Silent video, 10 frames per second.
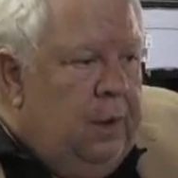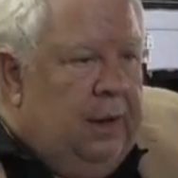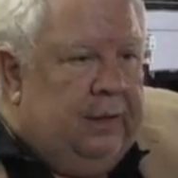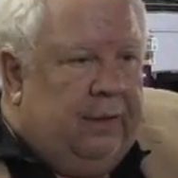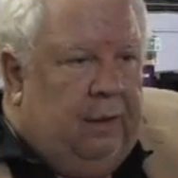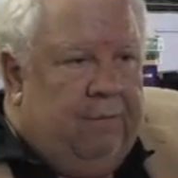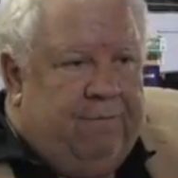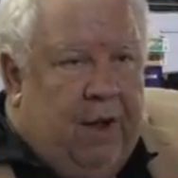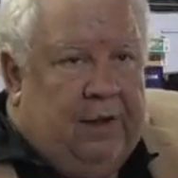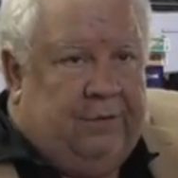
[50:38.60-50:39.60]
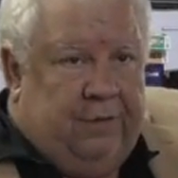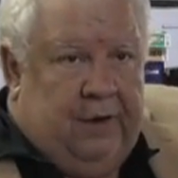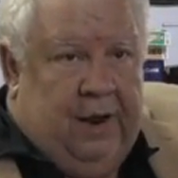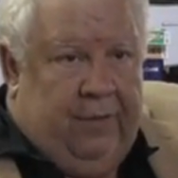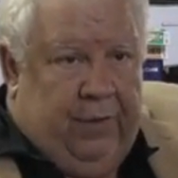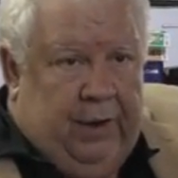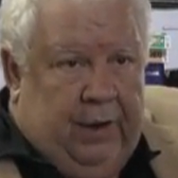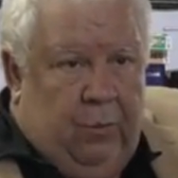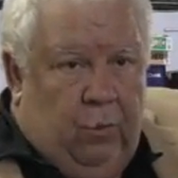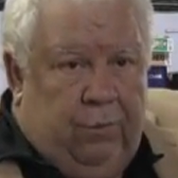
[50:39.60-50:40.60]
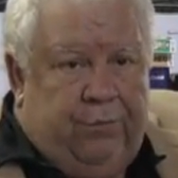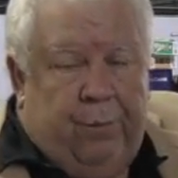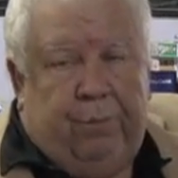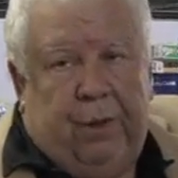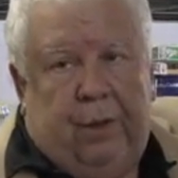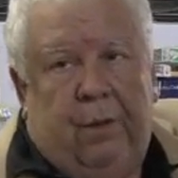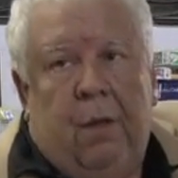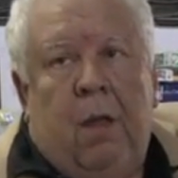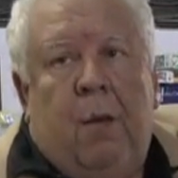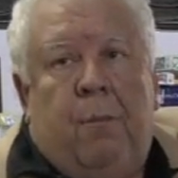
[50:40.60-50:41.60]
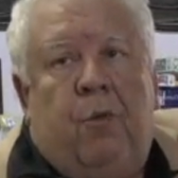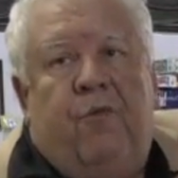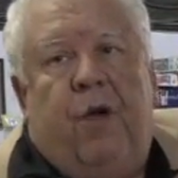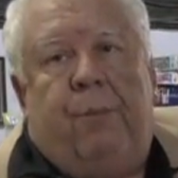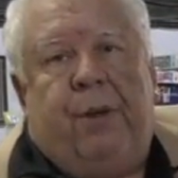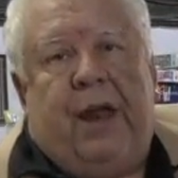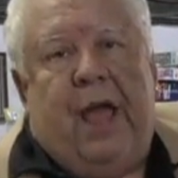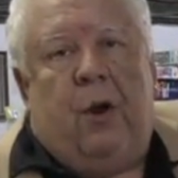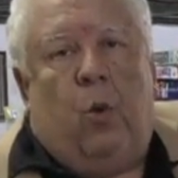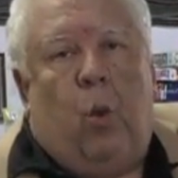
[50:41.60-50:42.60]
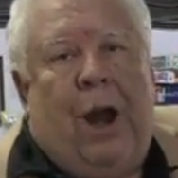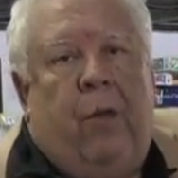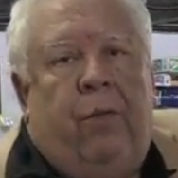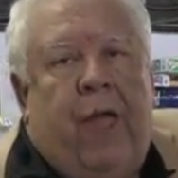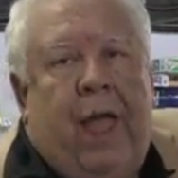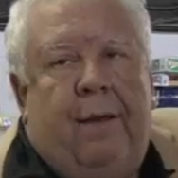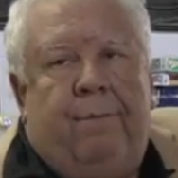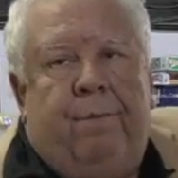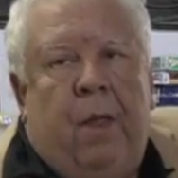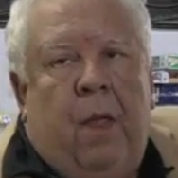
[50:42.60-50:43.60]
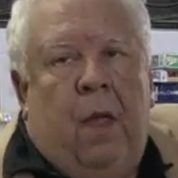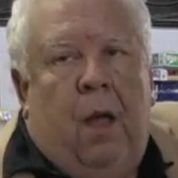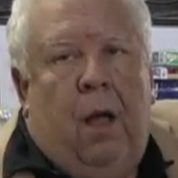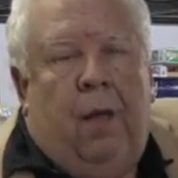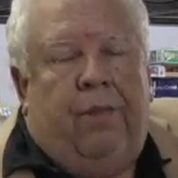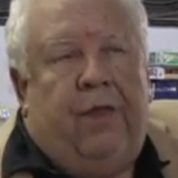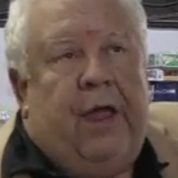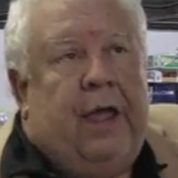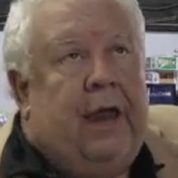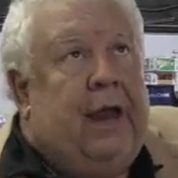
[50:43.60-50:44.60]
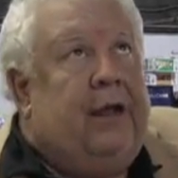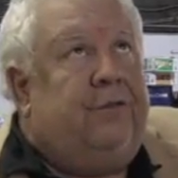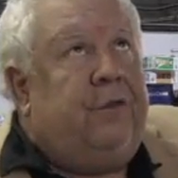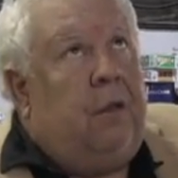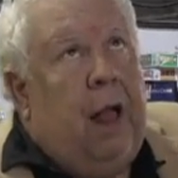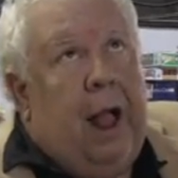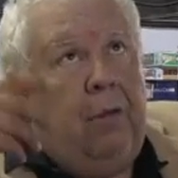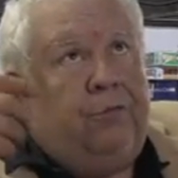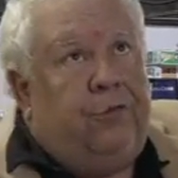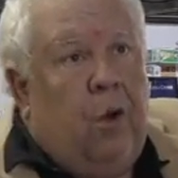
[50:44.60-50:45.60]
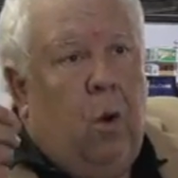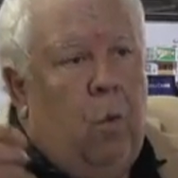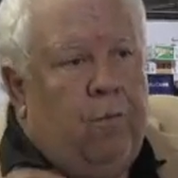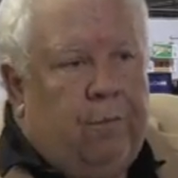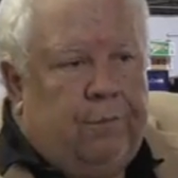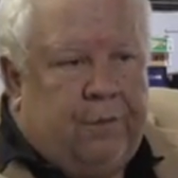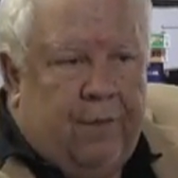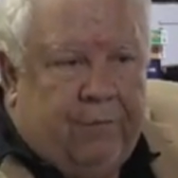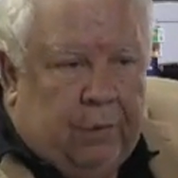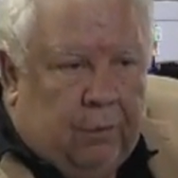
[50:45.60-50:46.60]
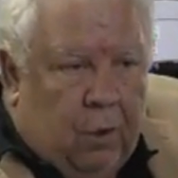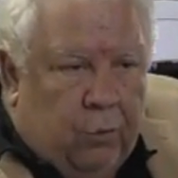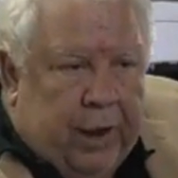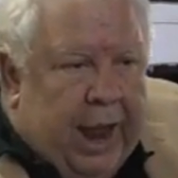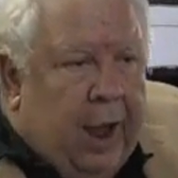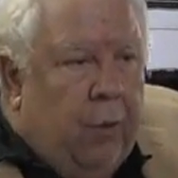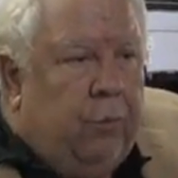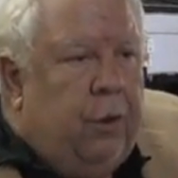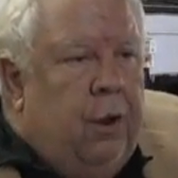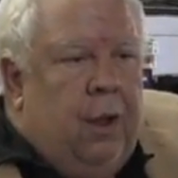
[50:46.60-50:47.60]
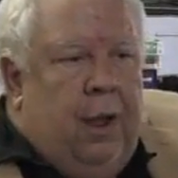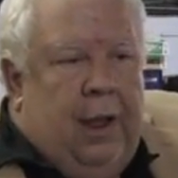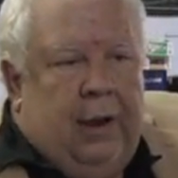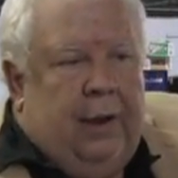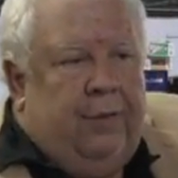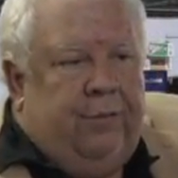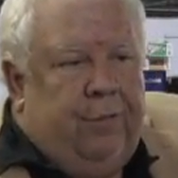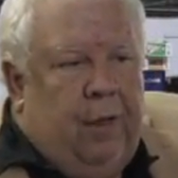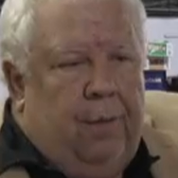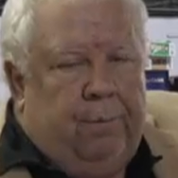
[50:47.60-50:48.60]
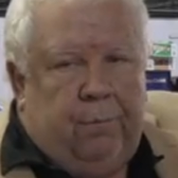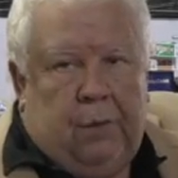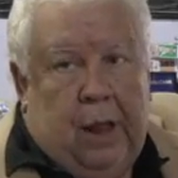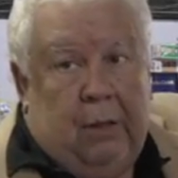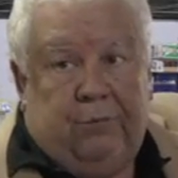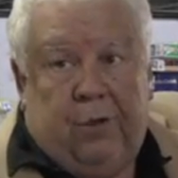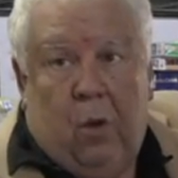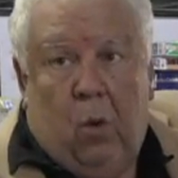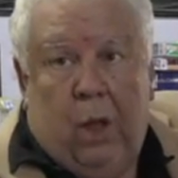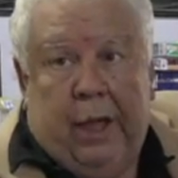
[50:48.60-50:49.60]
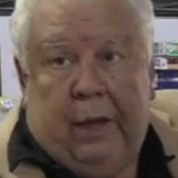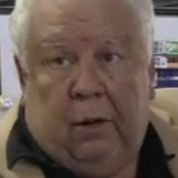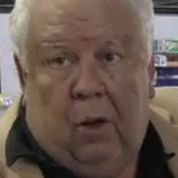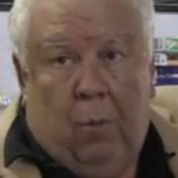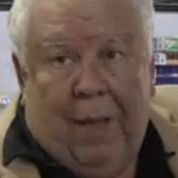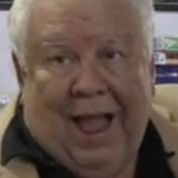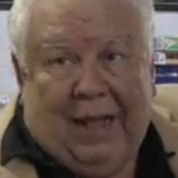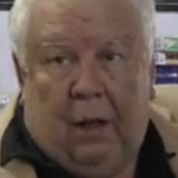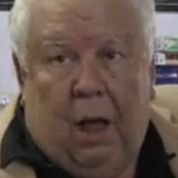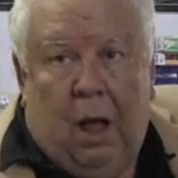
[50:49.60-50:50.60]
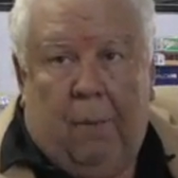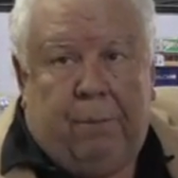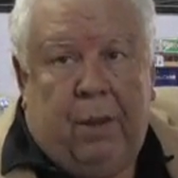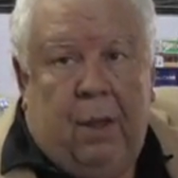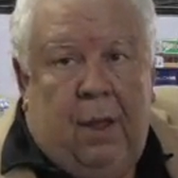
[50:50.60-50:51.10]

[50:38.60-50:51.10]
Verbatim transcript: until it finds it, and then it will simply move up and down around that uh, thing. And as clouds go over stuff, it'll go down, and as um, clouds go away, it'll go back up,